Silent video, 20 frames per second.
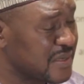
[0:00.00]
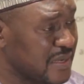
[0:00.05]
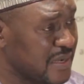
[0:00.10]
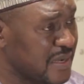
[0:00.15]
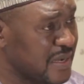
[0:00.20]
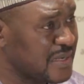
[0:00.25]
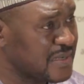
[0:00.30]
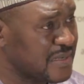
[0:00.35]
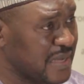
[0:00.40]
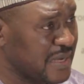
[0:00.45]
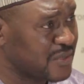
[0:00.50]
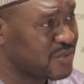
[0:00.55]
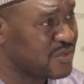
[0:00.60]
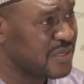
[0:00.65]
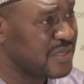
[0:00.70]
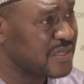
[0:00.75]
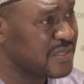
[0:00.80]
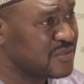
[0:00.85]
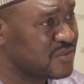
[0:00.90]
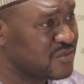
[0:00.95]
had
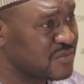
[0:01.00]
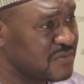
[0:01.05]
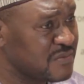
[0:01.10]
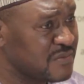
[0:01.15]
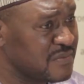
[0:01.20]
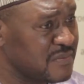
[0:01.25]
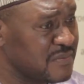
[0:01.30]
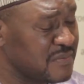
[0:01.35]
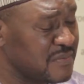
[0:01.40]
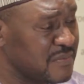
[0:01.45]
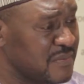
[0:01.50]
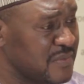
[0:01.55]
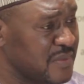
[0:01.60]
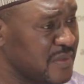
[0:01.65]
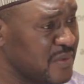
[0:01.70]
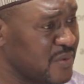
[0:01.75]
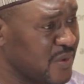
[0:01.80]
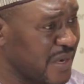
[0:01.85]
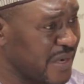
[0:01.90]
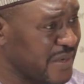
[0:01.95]
actually,
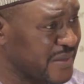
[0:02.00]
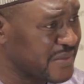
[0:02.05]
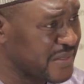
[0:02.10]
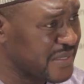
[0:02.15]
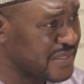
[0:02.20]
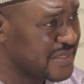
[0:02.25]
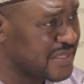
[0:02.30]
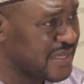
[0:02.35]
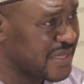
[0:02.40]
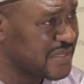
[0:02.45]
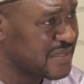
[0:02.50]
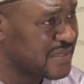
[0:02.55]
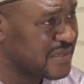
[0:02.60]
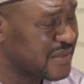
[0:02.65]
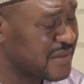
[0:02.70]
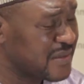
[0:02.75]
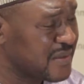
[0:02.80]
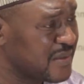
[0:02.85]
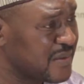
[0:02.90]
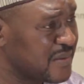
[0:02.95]
arrested,
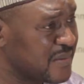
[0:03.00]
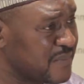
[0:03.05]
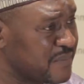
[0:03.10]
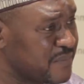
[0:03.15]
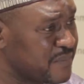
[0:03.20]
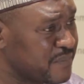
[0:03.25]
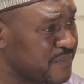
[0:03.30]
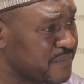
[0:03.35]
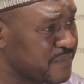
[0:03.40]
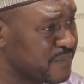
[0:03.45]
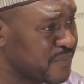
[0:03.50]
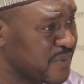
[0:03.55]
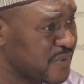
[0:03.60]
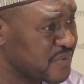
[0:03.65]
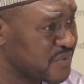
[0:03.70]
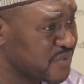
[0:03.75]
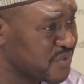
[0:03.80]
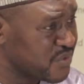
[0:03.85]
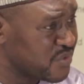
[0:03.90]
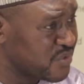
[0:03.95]

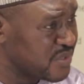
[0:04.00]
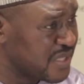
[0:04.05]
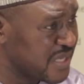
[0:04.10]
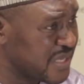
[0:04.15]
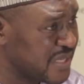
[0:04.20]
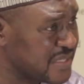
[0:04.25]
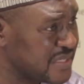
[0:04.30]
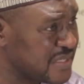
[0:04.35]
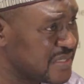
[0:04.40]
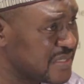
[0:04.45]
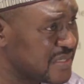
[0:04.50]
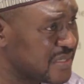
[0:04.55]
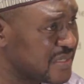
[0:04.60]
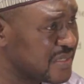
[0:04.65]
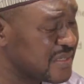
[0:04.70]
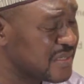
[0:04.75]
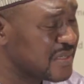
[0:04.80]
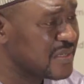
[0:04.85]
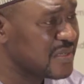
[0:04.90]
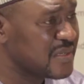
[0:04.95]
prosecuted
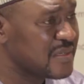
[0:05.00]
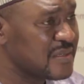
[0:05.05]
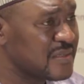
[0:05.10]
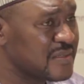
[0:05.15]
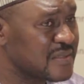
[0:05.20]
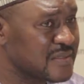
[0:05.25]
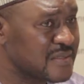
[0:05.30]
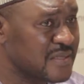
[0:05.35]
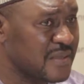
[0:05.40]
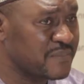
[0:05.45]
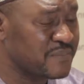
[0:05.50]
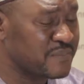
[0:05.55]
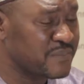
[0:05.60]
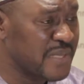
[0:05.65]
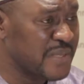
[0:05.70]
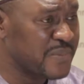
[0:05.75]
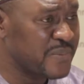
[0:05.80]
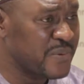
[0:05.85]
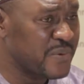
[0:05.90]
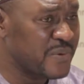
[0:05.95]
some
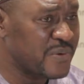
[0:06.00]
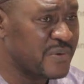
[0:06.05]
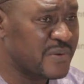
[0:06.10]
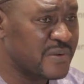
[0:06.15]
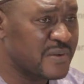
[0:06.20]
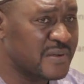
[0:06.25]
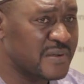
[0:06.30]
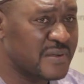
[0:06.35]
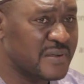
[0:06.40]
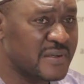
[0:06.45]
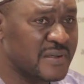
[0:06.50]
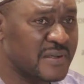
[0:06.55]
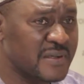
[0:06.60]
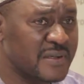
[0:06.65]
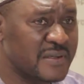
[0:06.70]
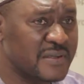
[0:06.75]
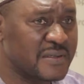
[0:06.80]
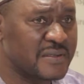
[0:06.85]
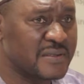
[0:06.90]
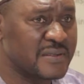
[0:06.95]
people
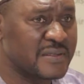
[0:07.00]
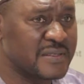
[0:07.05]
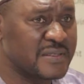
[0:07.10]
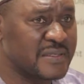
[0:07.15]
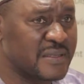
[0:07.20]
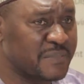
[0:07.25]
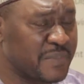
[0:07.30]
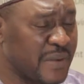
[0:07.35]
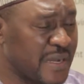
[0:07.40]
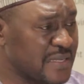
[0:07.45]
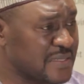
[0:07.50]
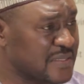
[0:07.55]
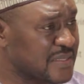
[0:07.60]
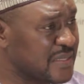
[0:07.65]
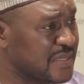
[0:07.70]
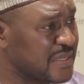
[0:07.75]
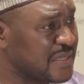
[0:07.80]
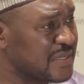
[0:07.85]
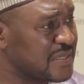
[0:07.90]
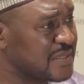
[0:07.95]
in the
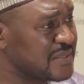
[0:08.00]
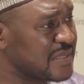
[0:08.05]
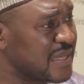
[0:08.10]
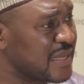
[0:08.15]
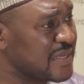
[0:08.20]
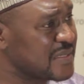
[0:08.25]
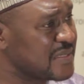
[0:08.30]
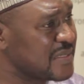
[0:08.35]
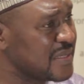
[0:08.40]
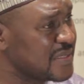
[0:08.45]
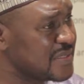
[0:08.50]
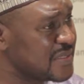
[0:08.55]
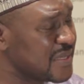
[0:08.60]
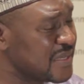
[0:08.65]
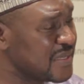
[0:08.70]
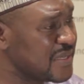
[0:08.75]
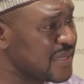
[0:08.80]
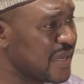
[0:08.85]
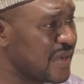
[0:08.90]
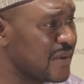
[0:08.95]
past that they
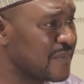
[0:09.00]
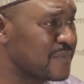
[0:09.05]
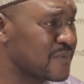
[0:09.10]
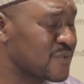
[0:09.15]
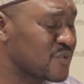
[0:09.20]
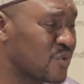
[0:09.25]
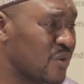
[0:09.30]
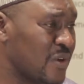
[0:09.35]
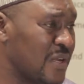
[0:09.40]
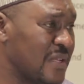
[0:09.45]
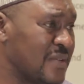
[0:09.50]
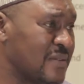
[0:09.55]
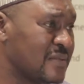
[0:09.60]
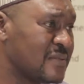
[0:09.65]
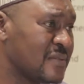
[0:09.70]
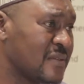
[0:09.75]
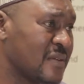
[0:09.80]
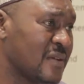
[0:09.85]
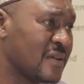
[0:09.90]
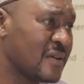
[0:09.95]
say they have
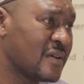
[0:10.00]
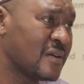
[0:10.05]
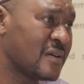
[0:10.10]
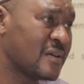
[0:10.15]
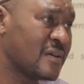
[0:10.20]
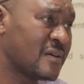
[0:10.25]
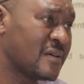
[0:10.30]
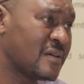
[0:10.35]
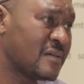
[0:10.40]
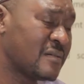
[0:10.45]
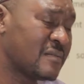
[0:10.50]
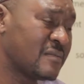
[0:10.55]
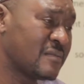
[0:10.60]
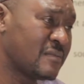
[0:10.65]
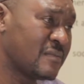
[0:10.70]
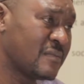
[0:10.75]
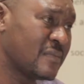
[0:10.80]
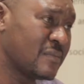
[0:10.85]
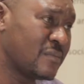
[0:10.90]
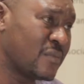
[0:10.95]
stolen
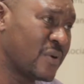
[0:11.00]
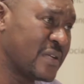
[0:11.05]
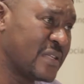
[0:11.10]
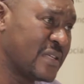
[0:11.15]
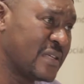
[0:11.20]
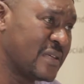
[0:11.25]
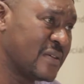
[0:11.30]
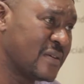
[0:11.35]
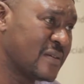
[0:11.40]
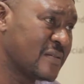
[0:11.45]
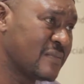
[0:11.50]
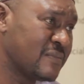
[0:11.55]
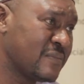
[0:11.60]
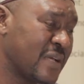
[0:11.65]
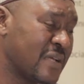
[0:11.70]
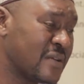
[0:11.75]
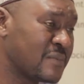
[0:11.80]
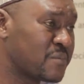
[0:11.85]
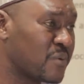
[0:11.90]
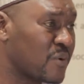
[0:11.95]
money
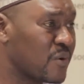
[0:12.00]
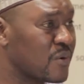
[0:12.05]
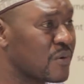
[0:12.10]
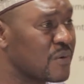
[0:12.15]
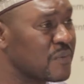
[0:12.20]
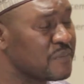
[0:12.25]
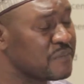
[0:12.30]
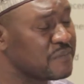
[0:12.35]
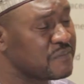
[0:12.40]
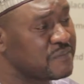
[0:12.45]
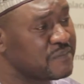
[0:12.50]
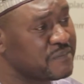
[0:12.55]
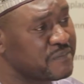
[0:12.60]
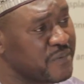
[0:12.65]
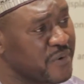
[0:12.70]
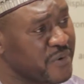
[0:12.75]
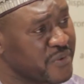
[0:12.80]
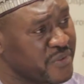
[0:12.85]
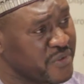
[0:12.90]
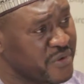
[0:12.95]
meant for
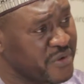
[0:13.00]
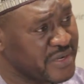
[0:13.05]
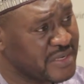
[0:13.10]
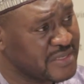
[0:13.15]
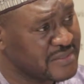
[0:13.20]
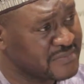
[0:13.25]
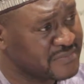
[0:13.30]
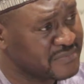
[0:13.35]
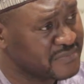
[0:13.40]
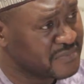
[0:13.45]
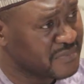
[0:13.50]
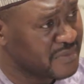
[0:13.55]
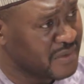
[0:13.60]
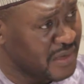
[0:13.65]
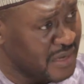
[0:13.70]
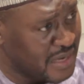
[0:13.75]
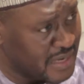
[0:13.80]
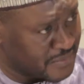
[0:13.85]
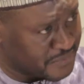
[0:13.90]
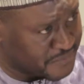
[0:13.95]
procuring
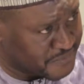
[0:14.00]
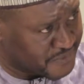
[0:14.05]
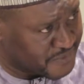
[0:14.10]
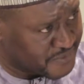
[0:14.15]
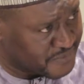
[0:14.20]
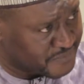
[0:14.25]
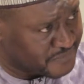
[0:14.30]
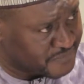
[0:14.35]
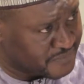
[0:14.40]
arms.